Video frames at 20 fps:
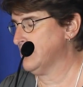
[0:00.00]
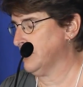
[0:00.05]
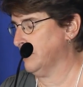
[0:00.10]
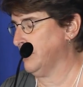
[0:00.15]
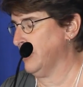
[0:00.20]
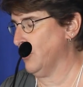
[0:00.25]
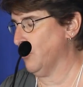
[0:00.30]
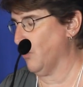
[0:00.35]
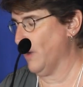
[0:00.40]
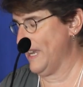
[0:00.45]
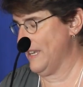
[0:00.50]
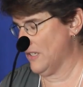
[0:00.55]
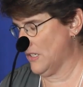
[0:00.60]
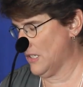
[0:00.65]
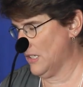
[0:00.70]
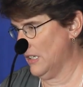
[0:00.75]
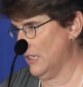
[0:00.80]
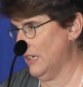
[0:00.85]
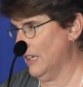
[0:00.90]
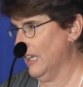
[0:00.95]
to be
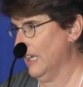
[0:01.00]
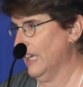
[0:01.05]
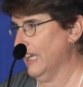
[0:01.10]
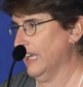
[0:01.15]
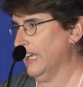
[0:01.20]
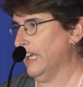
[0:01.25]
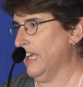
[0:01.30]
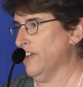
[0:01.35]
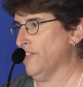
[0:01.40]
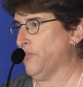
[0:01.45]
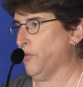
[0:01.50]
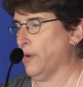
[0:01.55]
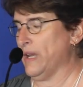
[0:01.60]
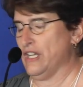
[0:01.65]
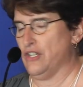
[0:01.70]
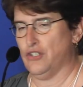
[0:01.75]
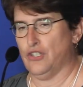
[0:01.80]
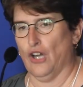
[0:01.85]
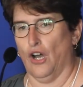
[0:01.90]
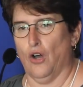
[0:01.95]
wasted if we
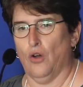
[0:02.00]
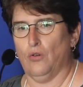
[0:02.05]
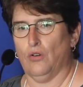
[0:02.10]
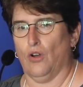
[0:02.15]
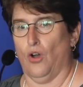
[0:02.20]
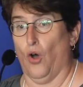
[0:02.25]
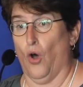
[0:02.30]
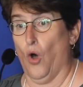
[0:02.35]
don't